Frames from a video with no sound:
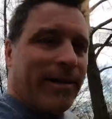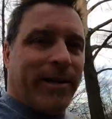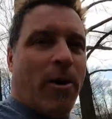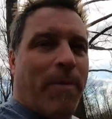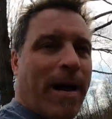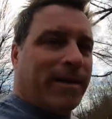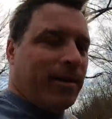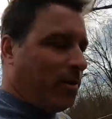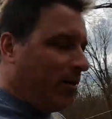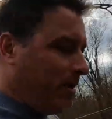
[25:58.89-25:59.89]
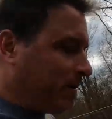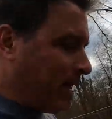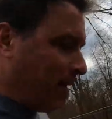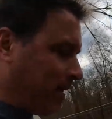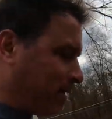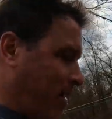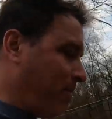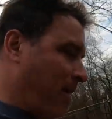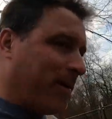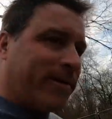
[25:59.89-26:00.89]
have to go back to doing them subjects all
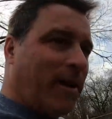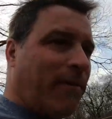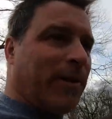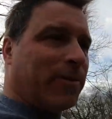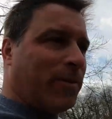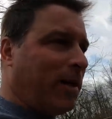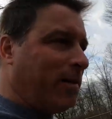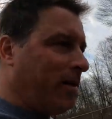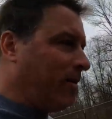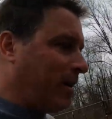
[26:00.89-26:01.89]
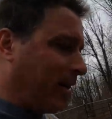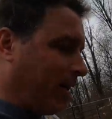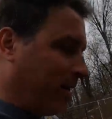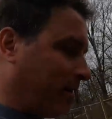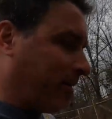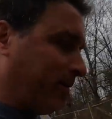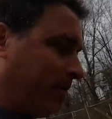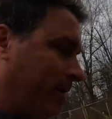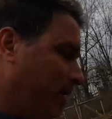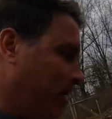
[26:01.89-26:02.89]
by myself, that's what I do, I guess.
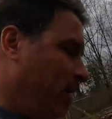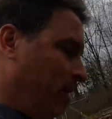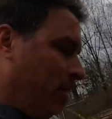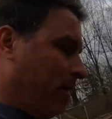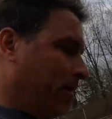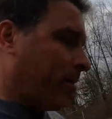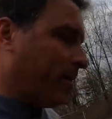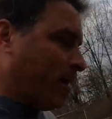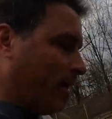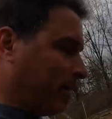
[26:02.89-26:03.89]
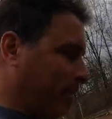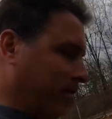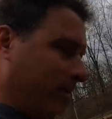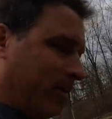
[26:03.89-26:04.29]
That sucks. It